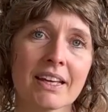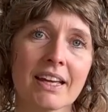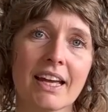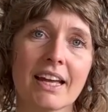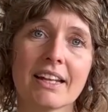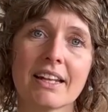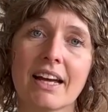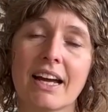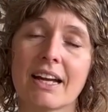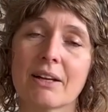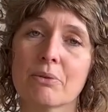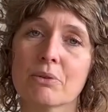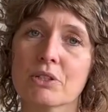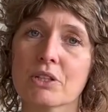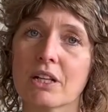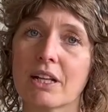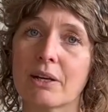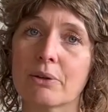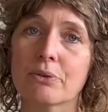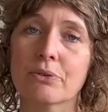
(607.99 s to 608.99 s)
and I was
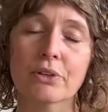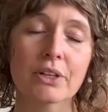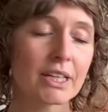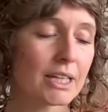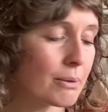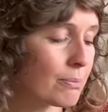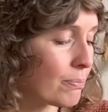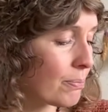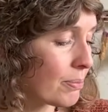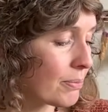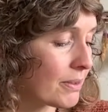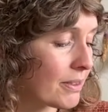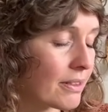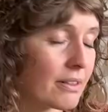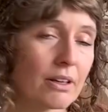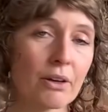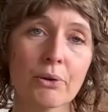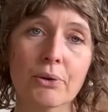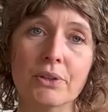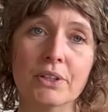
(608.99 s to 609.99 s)
allowed to keep
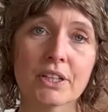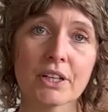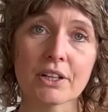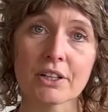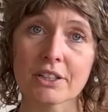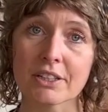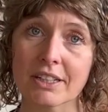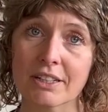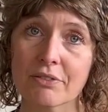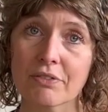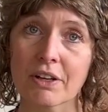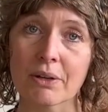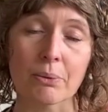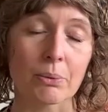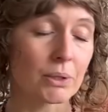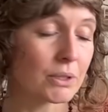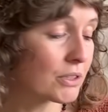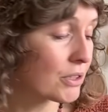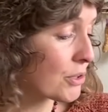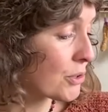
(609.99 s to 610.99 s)
all the yarn if I
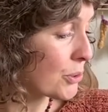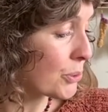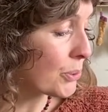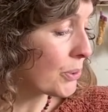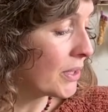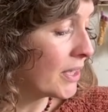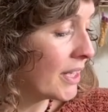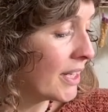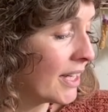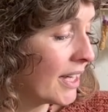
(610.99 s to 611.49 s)
wanted to.